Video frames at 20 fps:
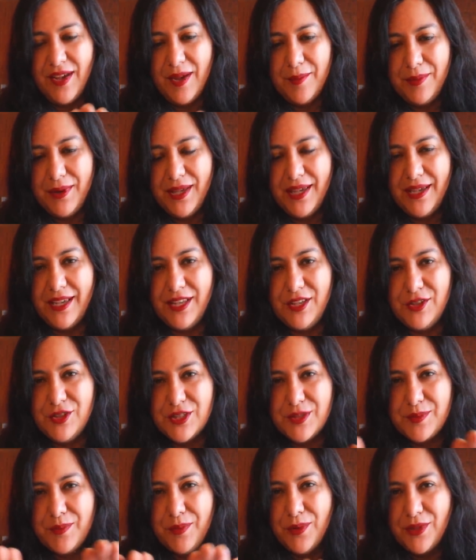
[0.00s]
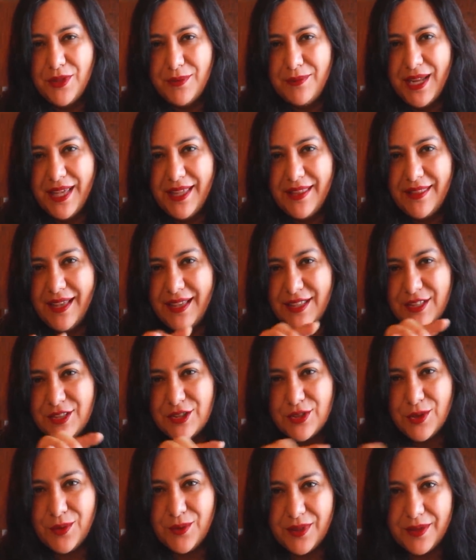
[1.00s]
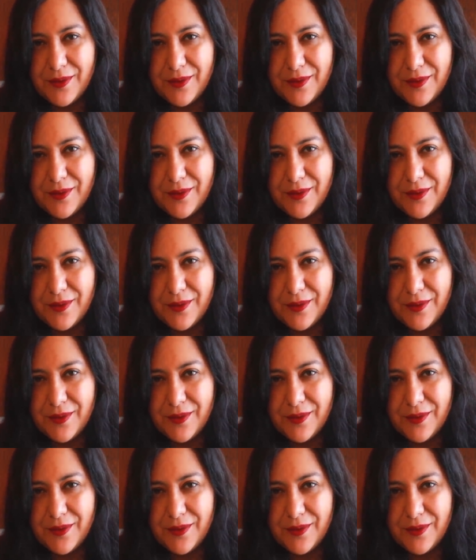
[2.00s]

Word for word: fabric, and you just put them like that and sew